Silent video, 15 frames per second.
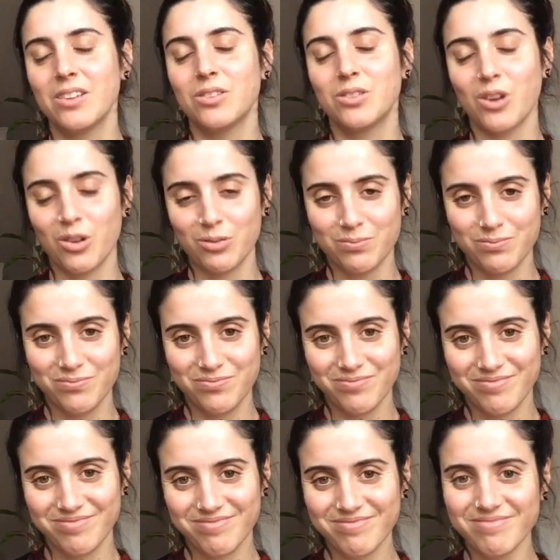So
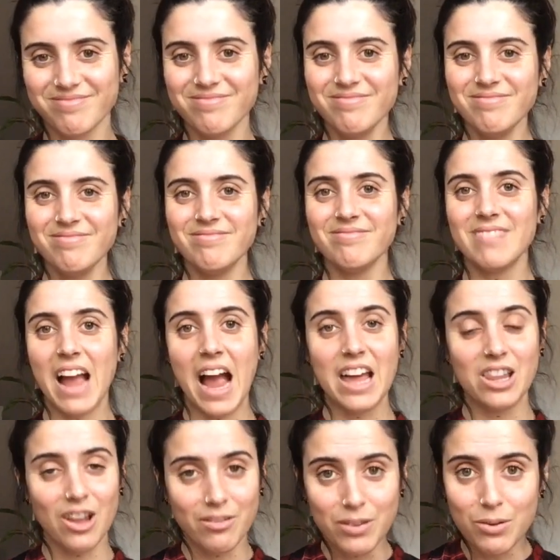I
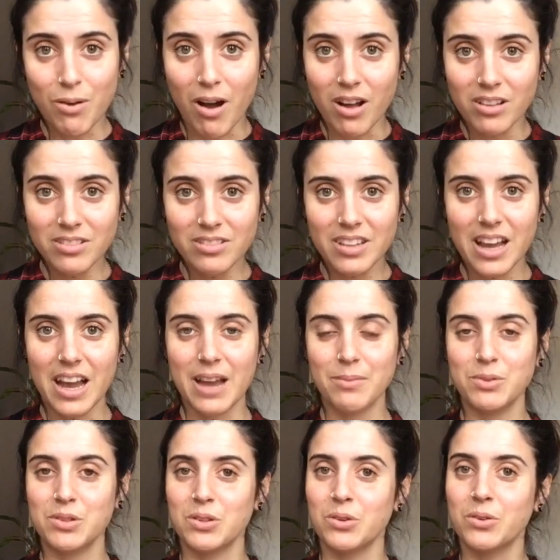love you all.
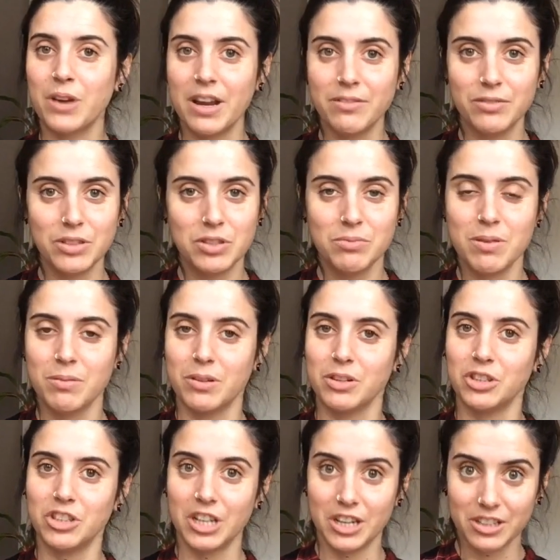I'm so grateful to be able to
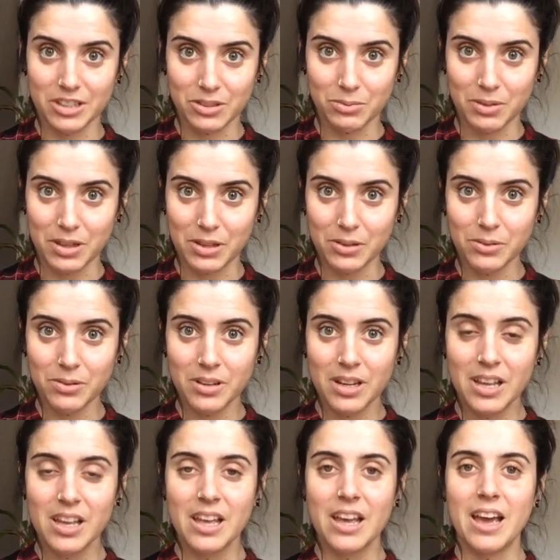share this with you.
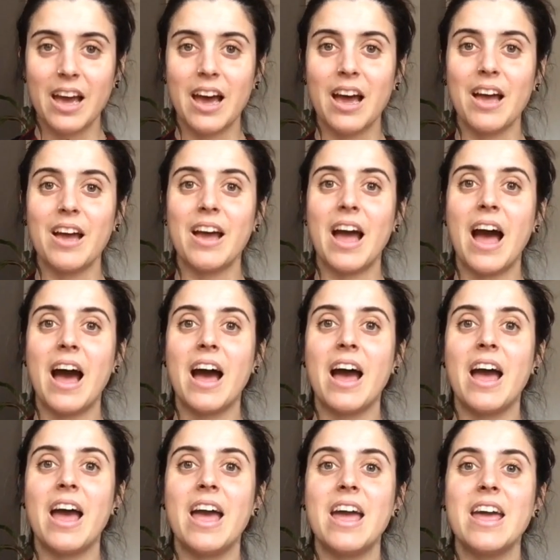
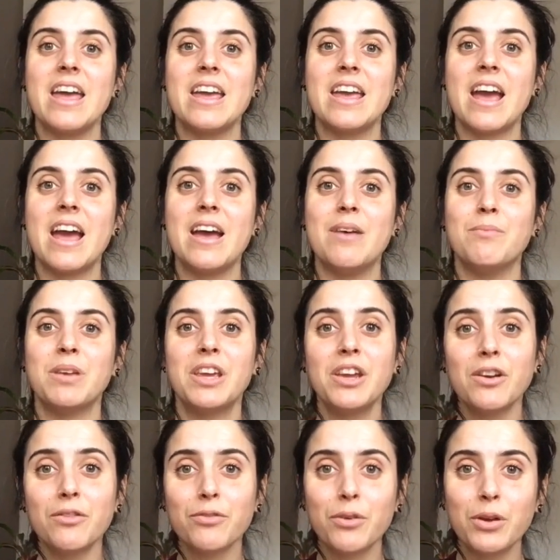I am
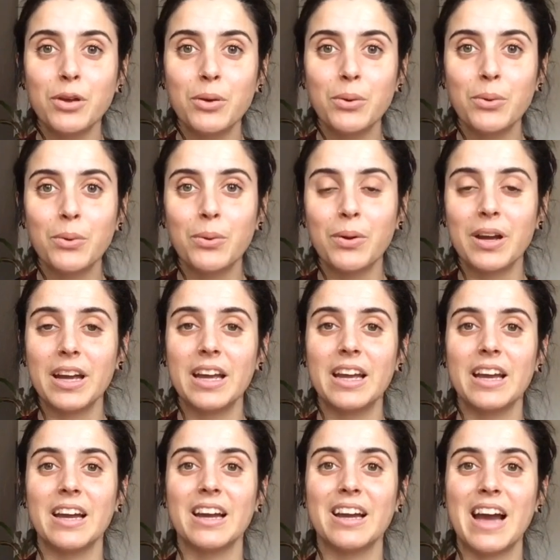here for you.
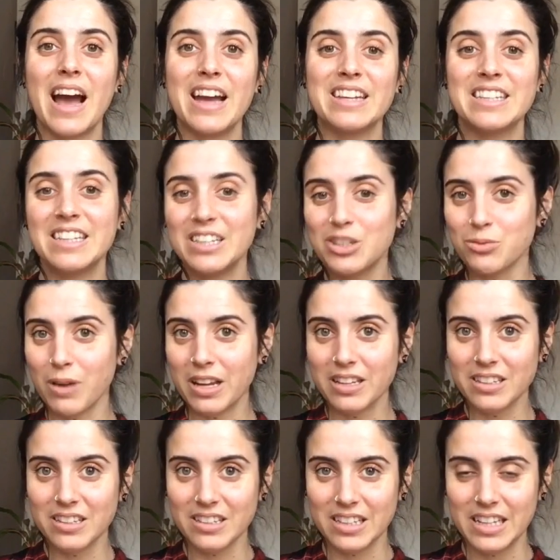I teach
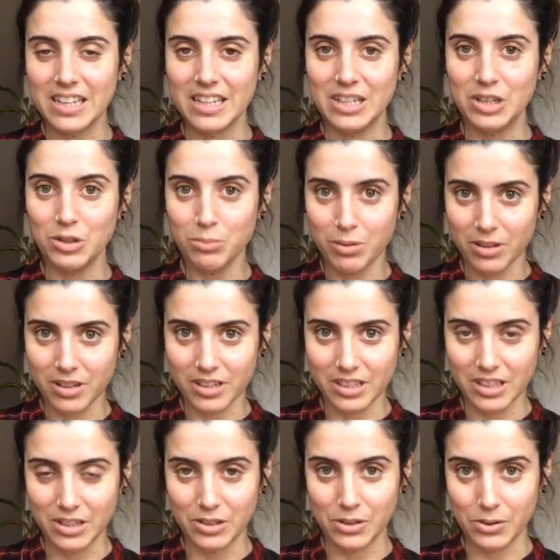regularly in Newburgh,
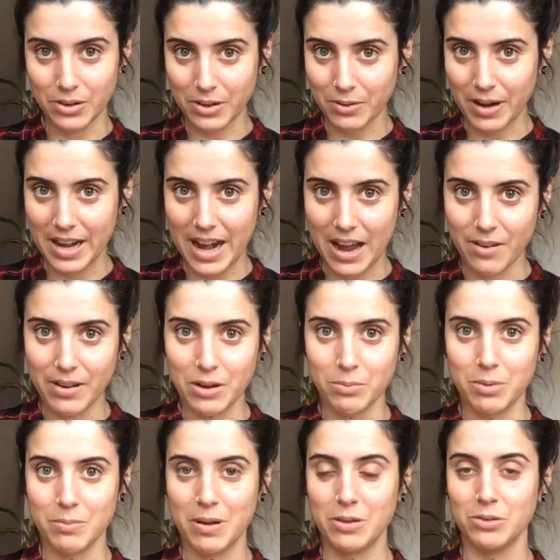New York right now. I
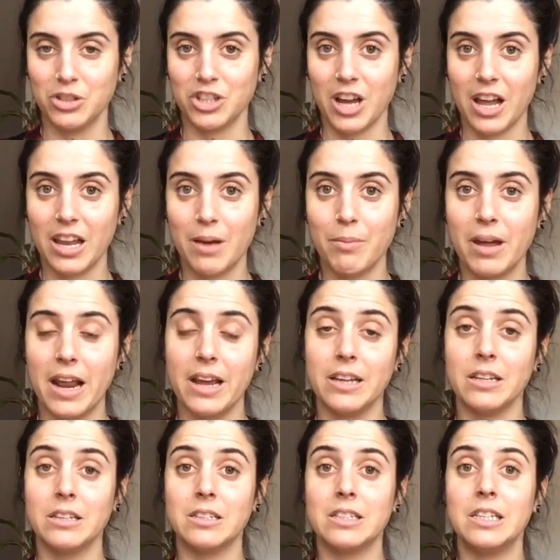open my own shala, but
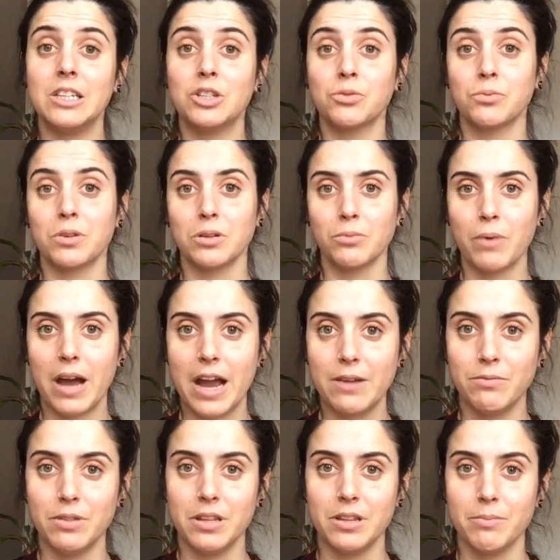I teach
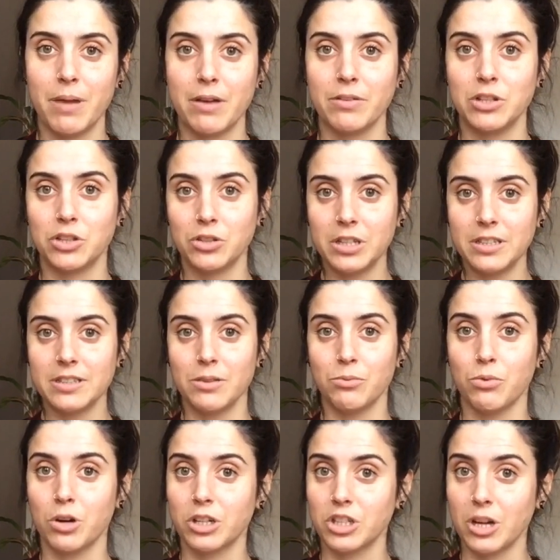worldwide with my retreats and
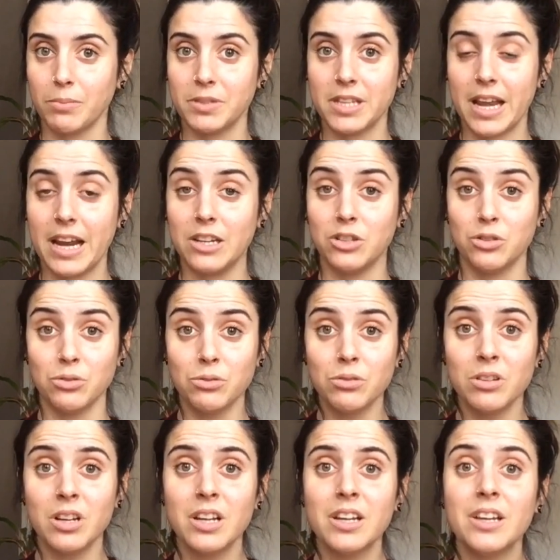workshops that I
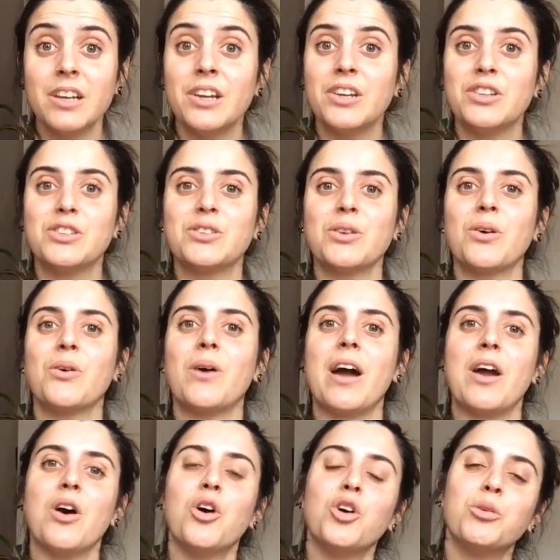do. So
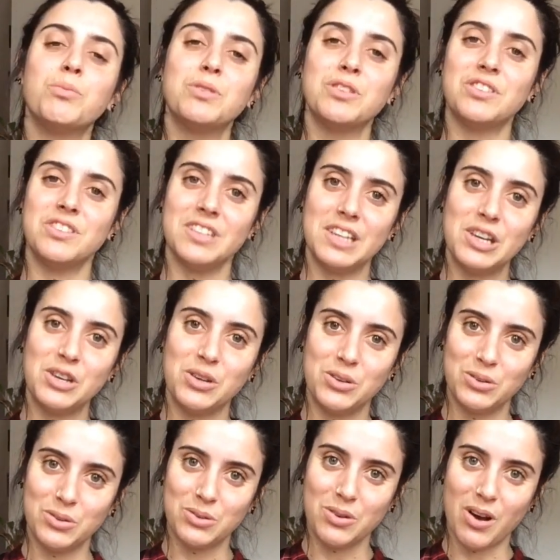I hope to see
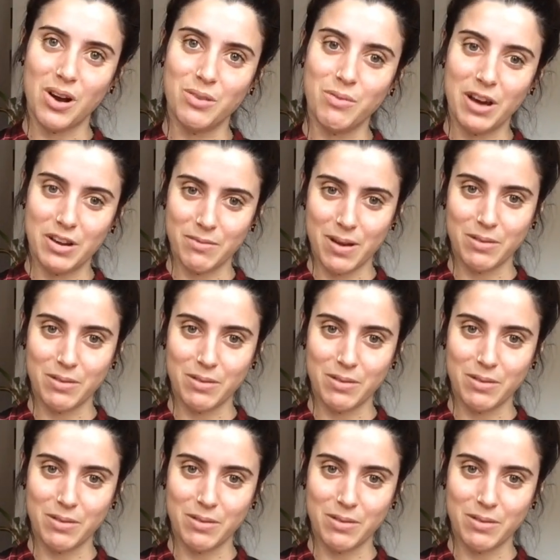you on one of